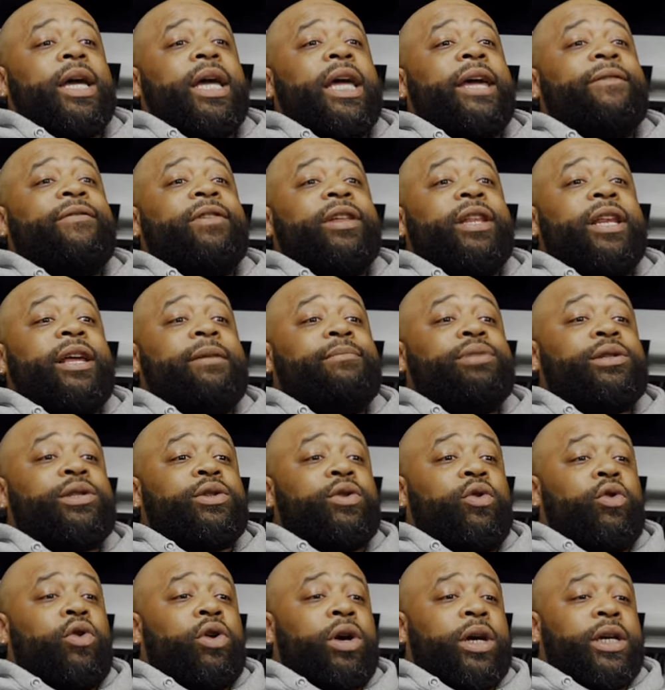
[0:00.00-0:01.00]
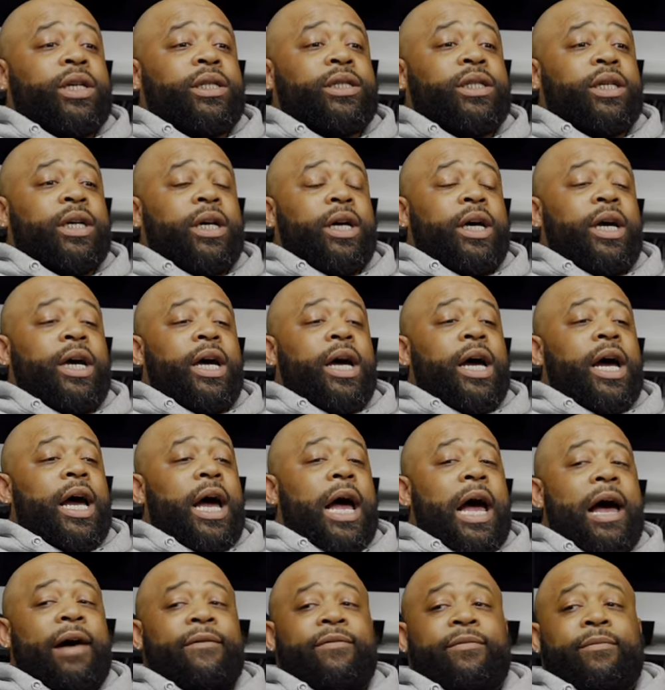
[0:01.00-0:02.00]
Even them stories,
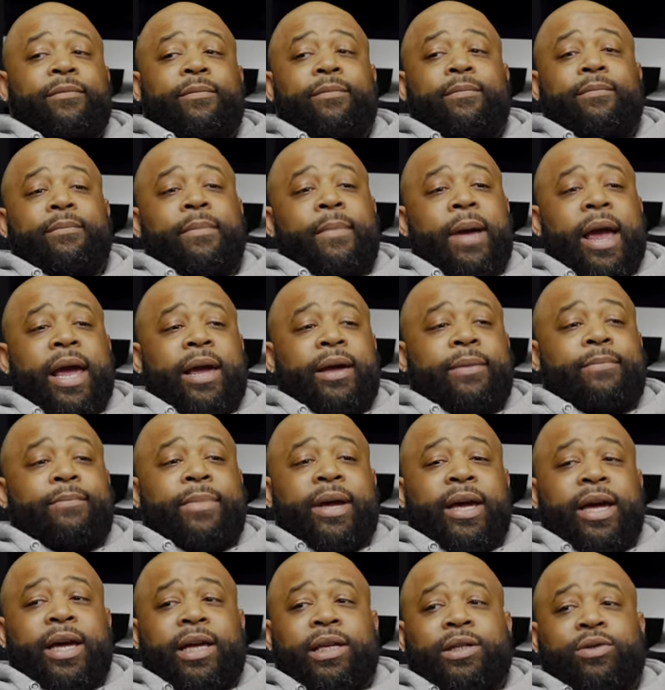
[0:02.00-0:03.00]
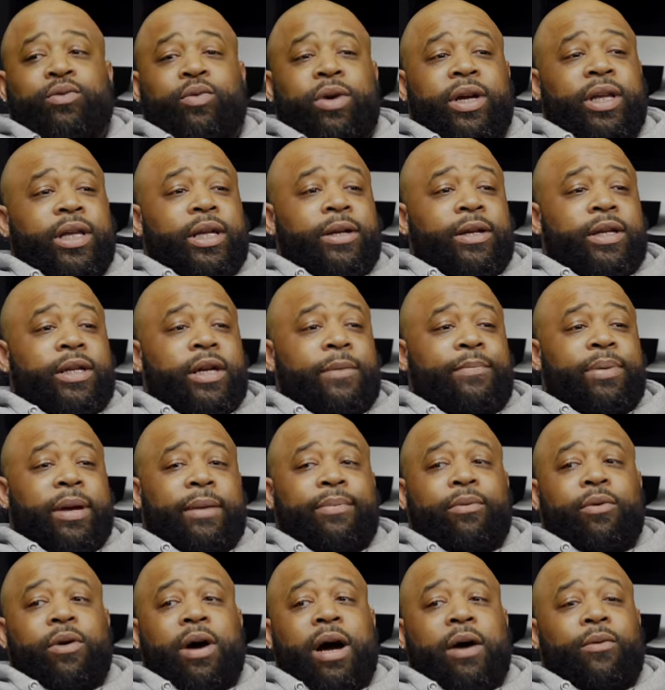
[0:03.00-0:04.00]
I've made amends with the
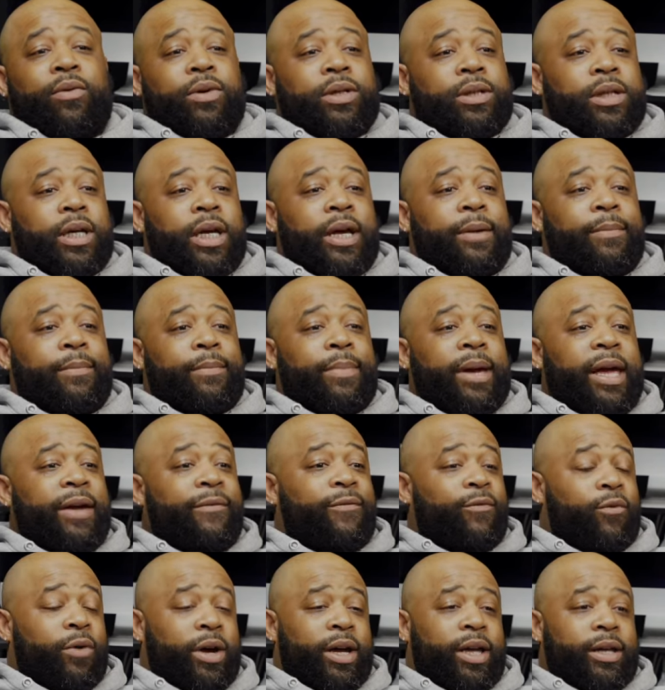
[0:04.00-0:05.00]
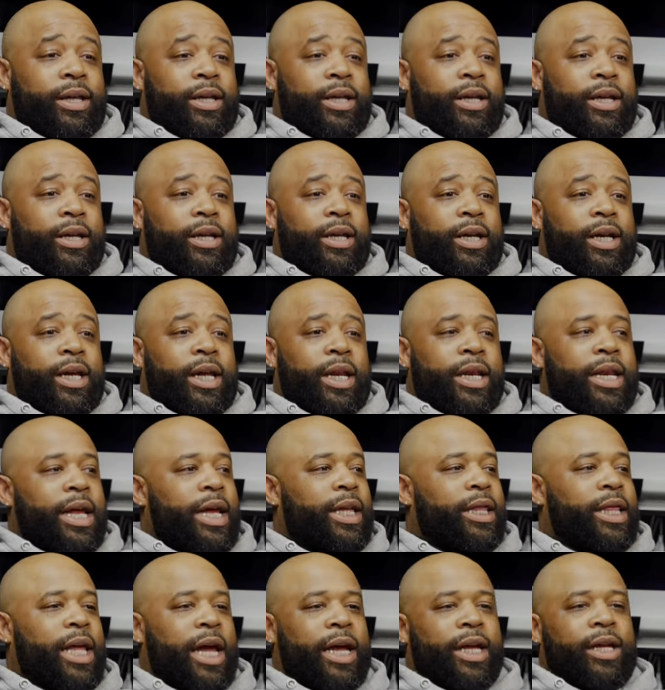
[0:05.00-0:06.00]
people I was in beef with, and
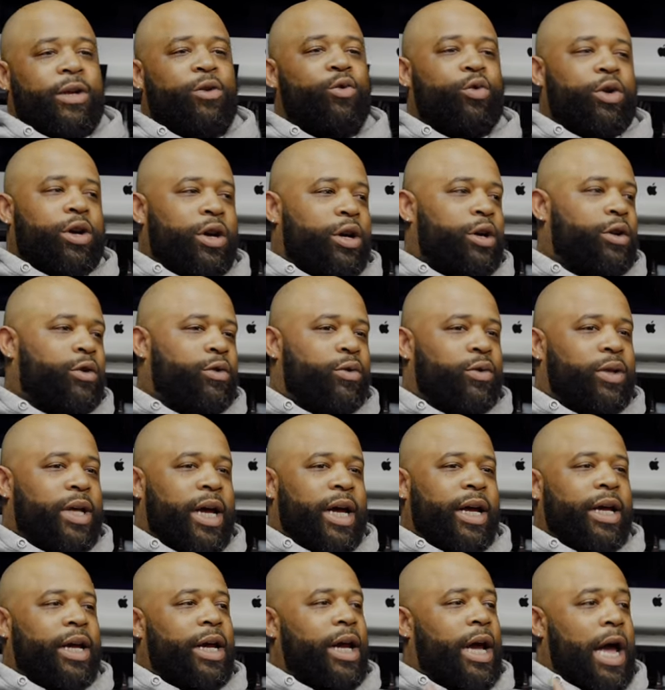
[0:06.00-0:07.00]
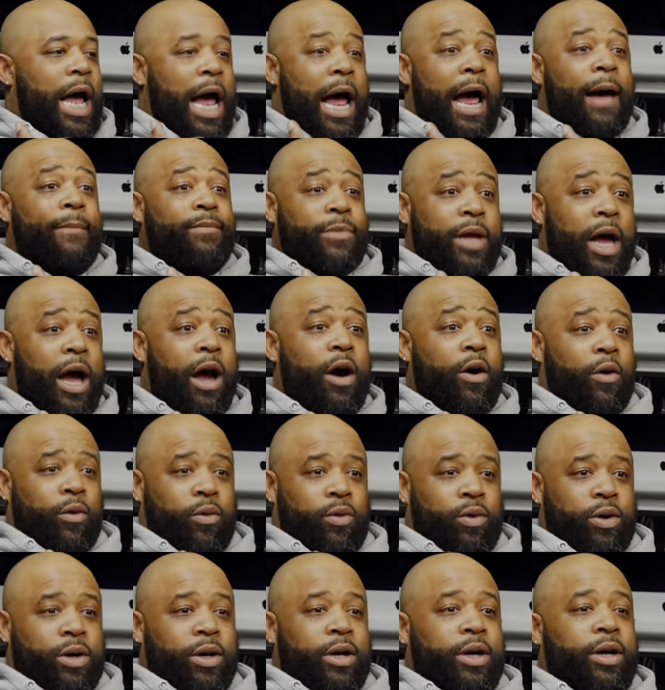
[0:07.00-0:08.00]
they like, you cool, like, I'm
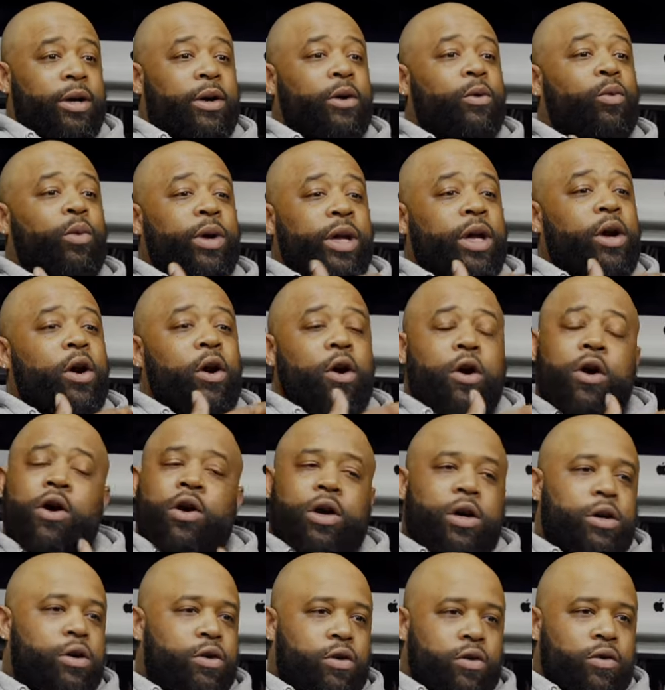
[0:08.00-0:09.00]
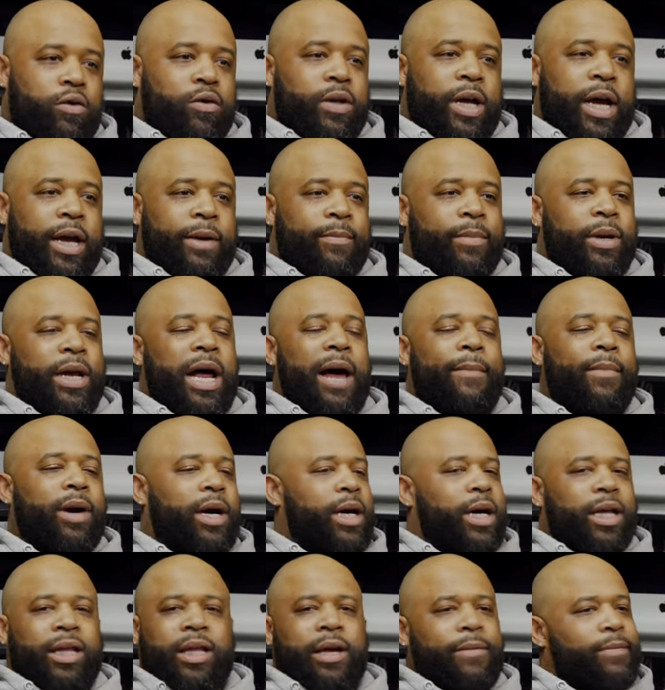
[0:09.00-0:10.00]
no. We all cool, like, but I'm
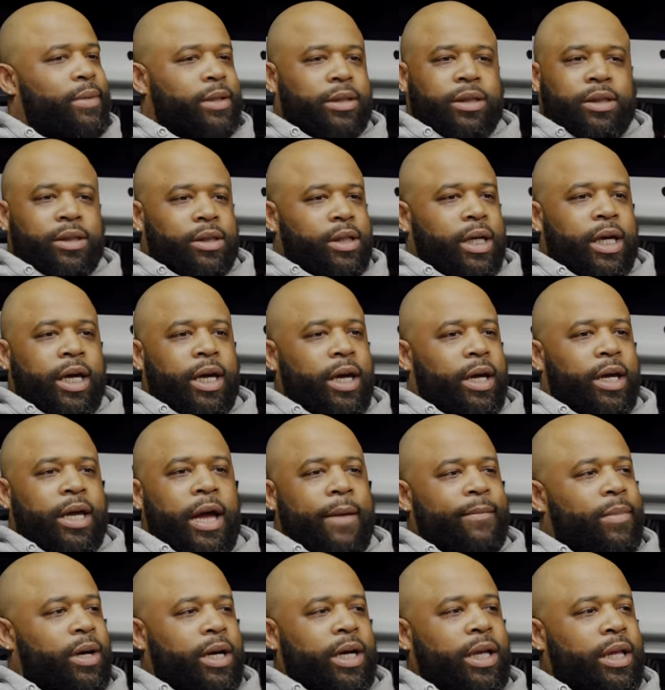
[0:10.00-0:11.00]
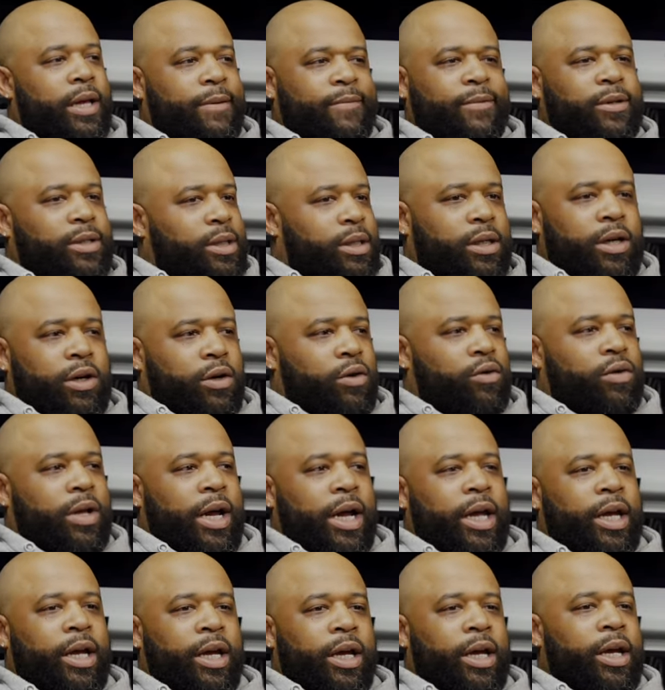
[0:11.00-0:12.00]
a Columbus kid. I'm a Columbus dude,
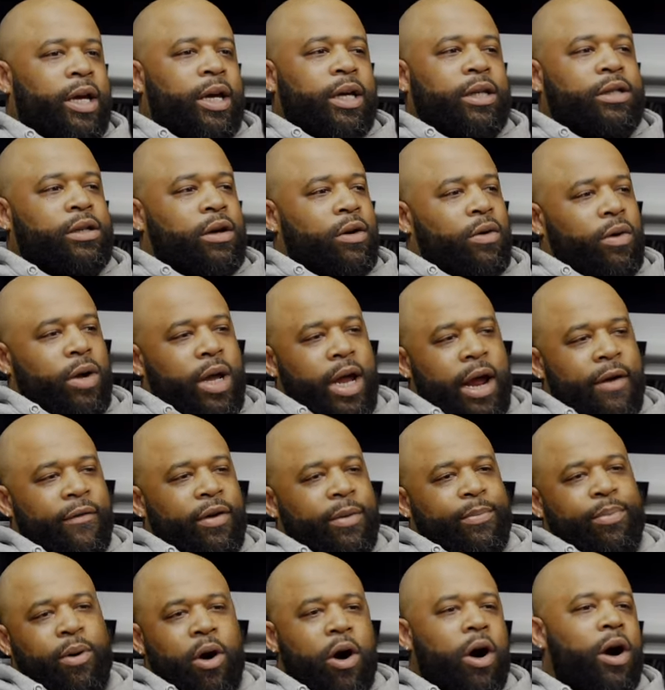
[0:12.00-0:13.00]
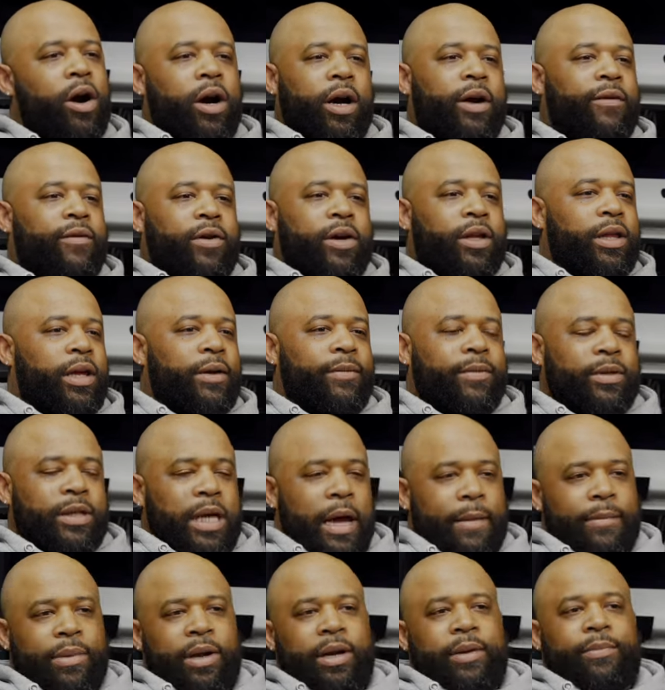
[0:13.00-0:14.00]
like, so every part of Columbus
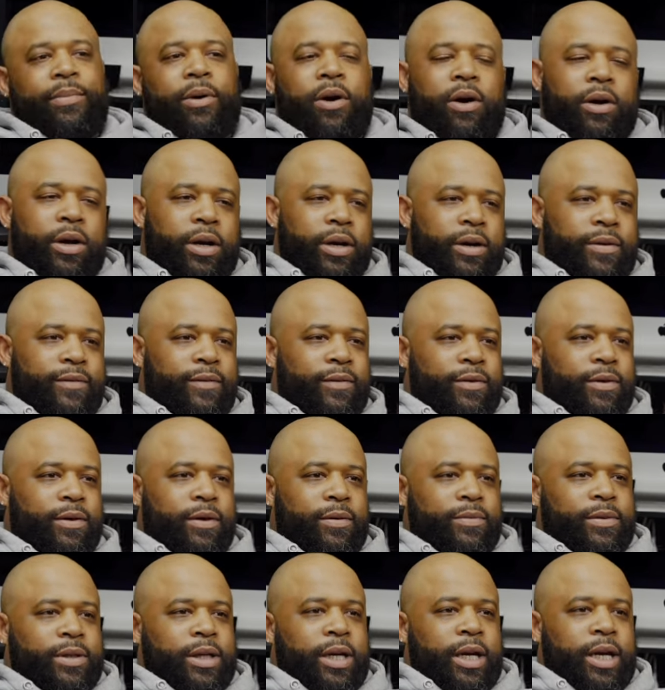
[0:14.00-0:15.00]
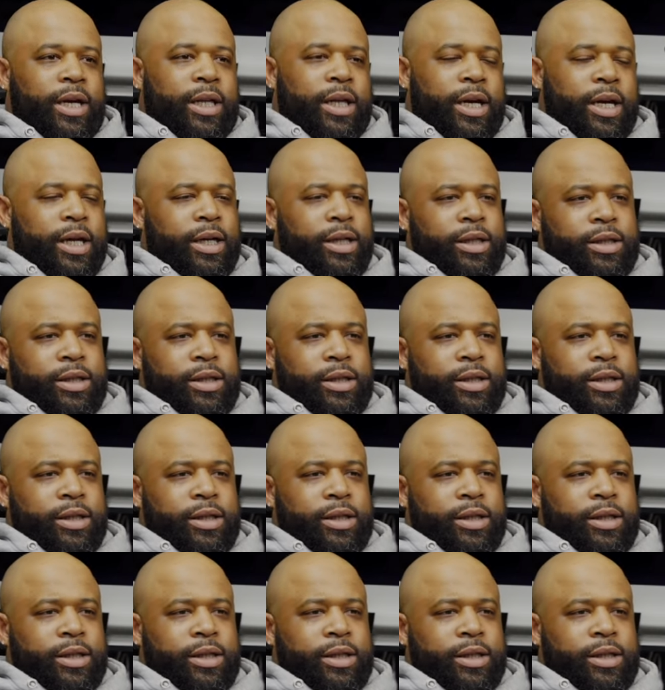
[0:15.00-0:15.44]
I've been a part of. You know what I'm saying, like.